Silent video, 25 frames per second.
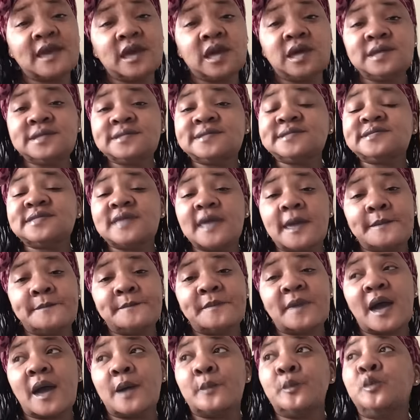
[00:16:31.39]
good
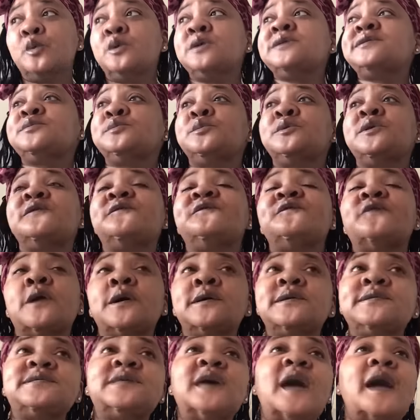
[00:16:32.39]
stepmom when the
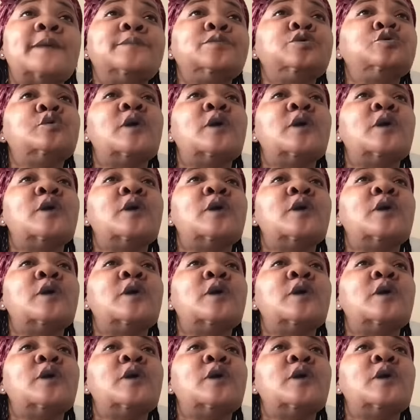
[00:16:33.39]
first time